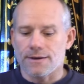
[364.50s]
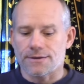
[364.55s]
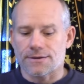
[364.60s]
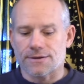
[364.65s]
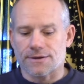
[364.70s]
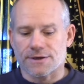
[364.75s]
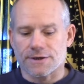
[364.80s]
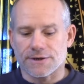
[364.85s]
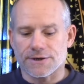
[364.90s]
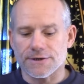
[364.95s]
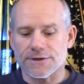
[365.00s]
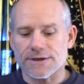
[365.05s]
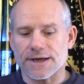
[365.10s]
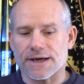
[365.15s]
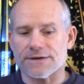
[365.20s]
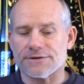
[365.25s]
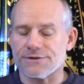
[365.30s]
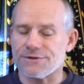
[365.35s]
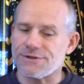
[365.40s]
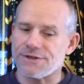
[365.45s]
The current
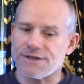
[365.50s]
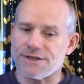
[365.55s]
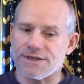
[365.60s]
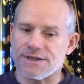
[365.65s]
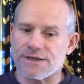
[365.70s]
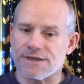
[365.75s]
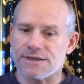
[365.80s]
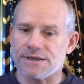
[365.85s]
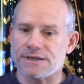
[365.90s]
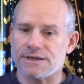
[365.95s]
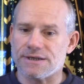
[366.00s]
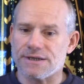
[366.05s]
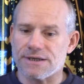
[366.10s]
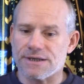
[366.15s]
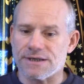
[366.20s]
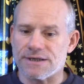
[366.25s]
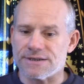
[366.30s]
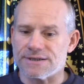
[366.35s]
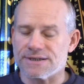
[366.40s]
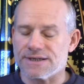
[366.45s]
energy
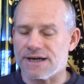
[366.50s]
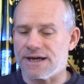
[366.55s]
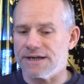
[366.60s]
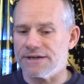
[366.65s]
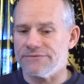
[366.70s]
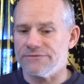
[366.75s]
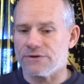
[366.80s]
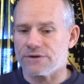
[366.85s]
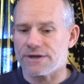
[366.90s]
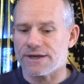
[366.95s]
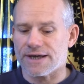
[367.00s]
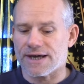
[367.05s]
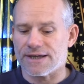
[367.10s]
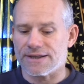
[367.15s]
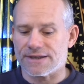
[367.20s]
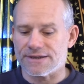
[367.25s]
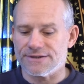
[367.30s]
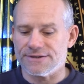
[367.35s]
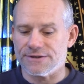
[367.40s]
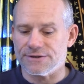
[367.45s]
is kind of looking
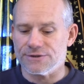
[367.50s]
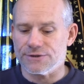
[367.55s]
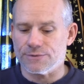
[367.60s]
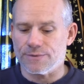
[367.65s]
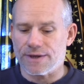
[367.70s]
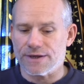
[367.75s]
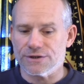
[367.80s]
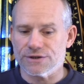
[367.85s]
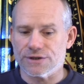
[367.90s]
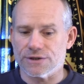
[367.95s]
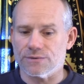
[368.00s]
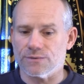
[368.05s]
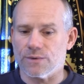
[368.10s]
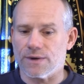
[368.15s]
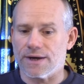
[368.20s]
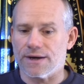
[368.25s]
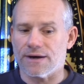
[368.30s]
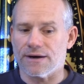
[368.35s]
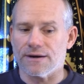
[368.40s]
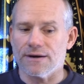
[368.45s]
at this situation
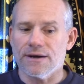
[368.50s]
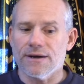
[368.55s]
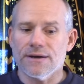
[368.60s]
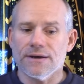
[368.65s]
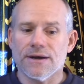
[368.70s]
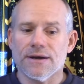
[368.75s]
where